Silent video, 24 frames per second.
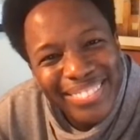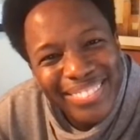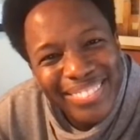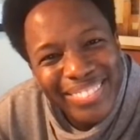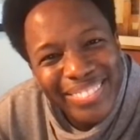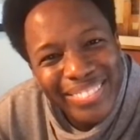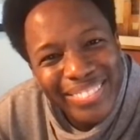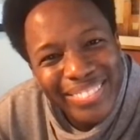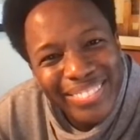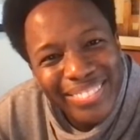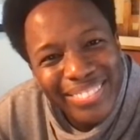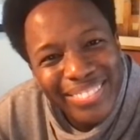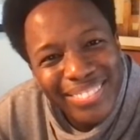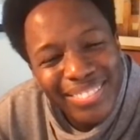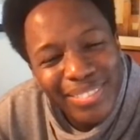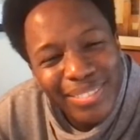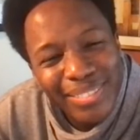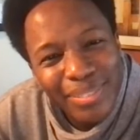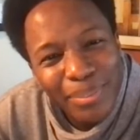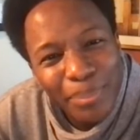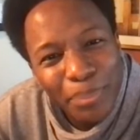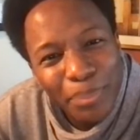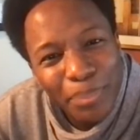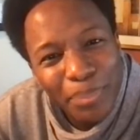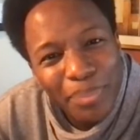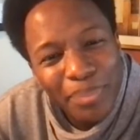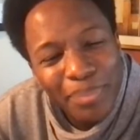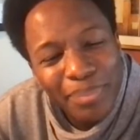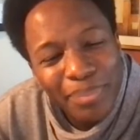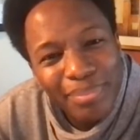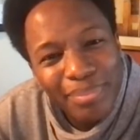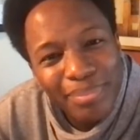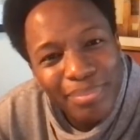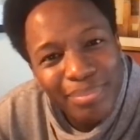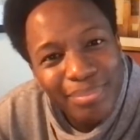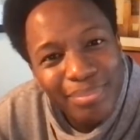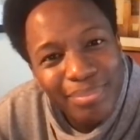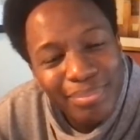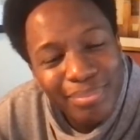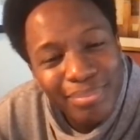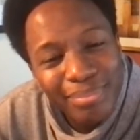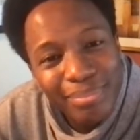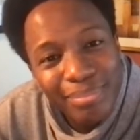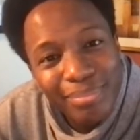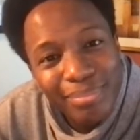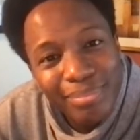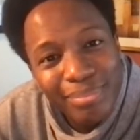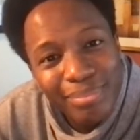
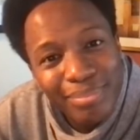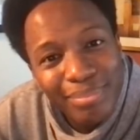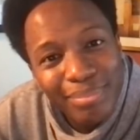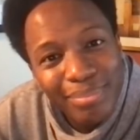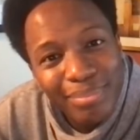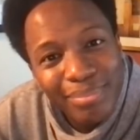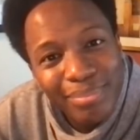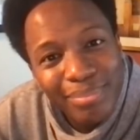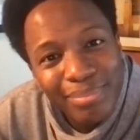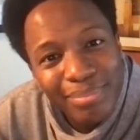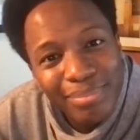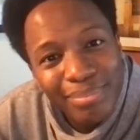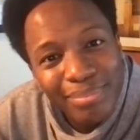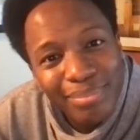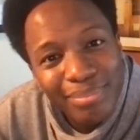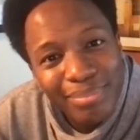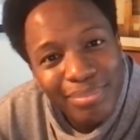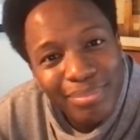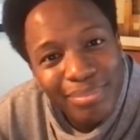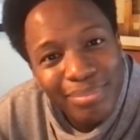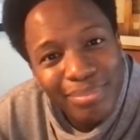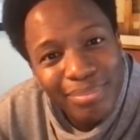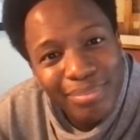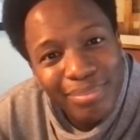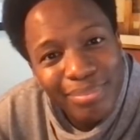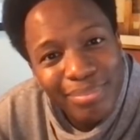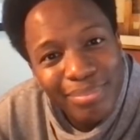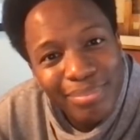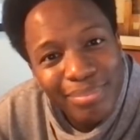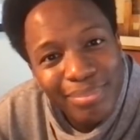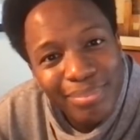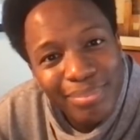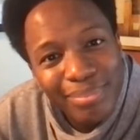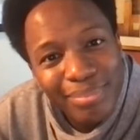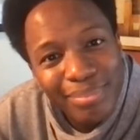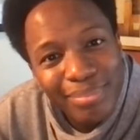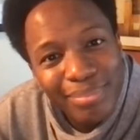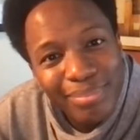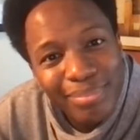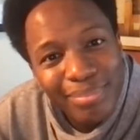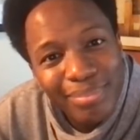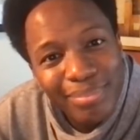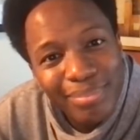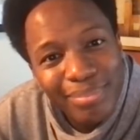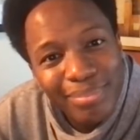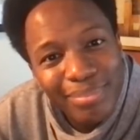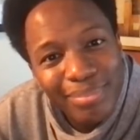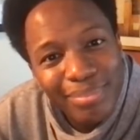
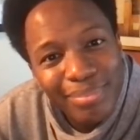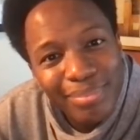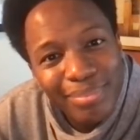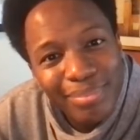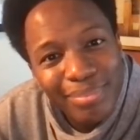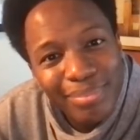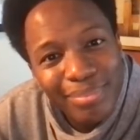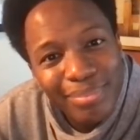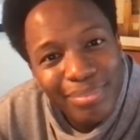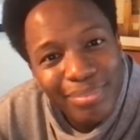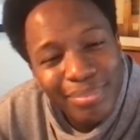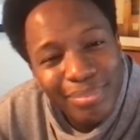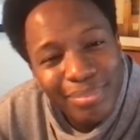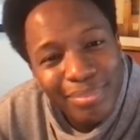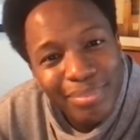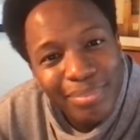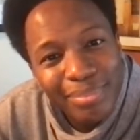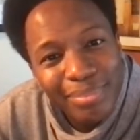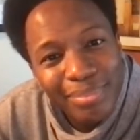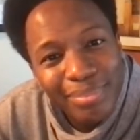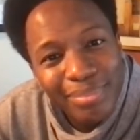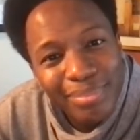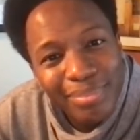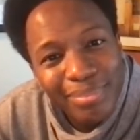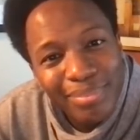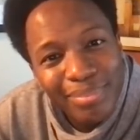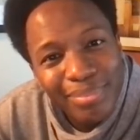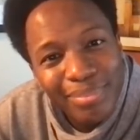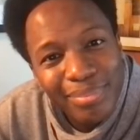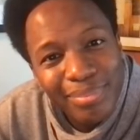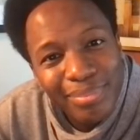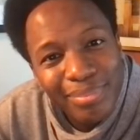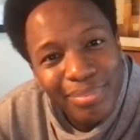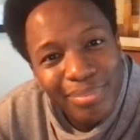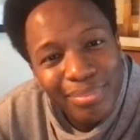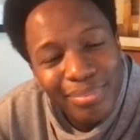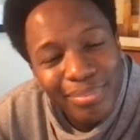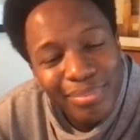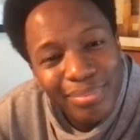No words are spoken by the person on screen.